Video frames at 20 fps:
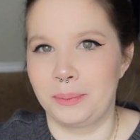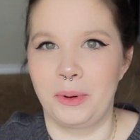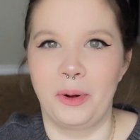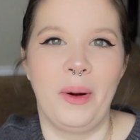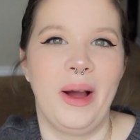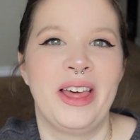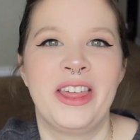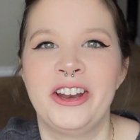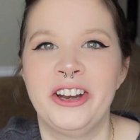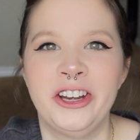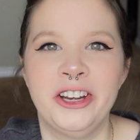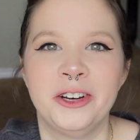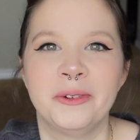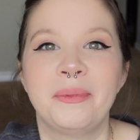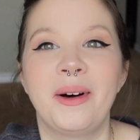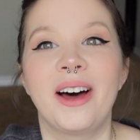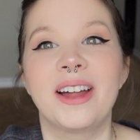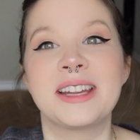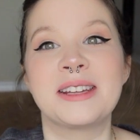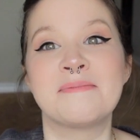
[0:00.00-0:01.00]
but whether your
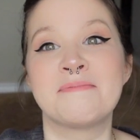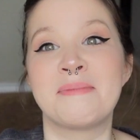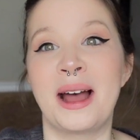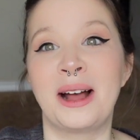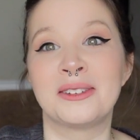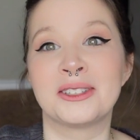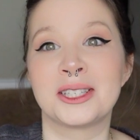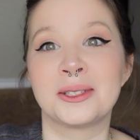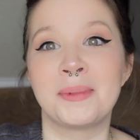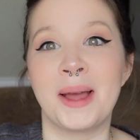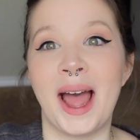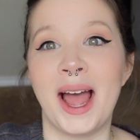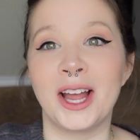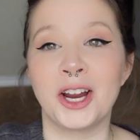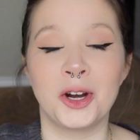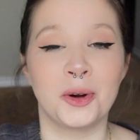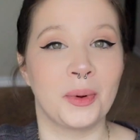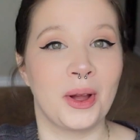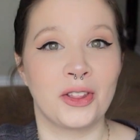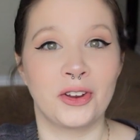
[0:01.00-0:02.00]
body bounced
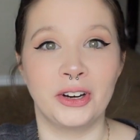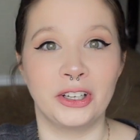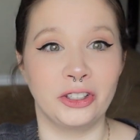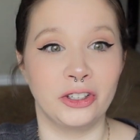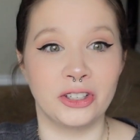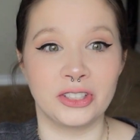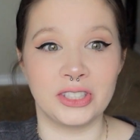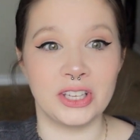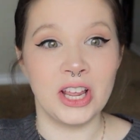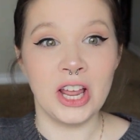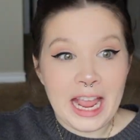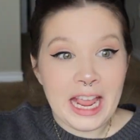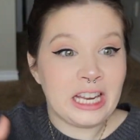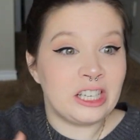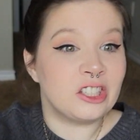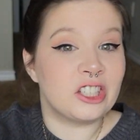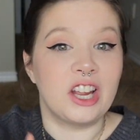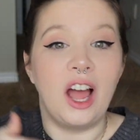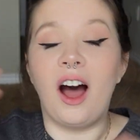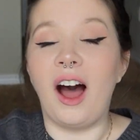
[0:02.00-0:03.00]
back or whether it looks
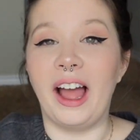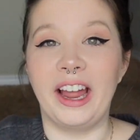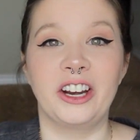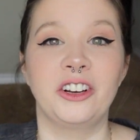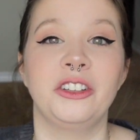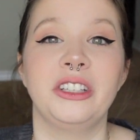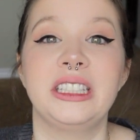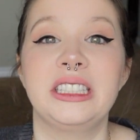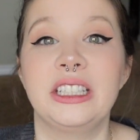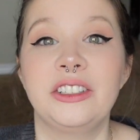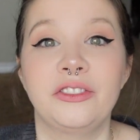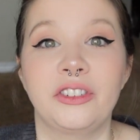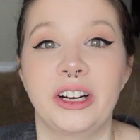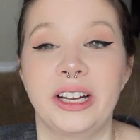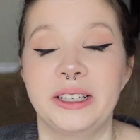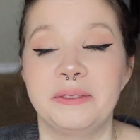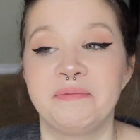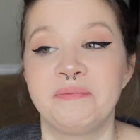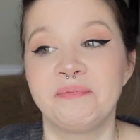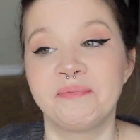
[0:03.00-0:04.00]
entirely
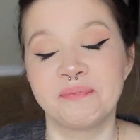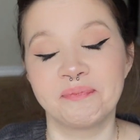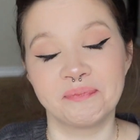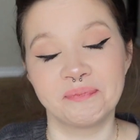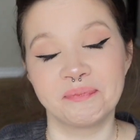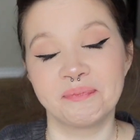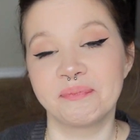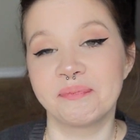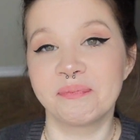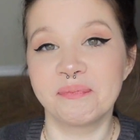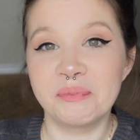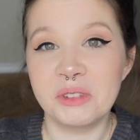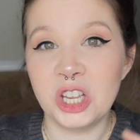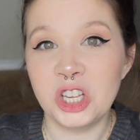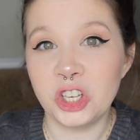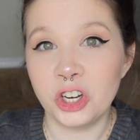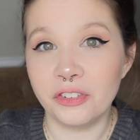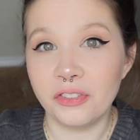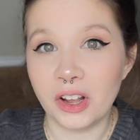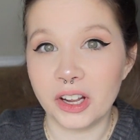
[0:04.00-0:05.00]
different,
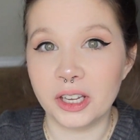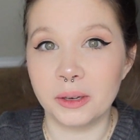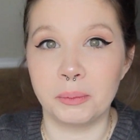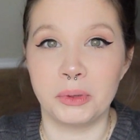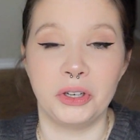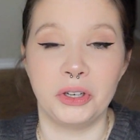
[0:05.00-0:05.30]
you're fucking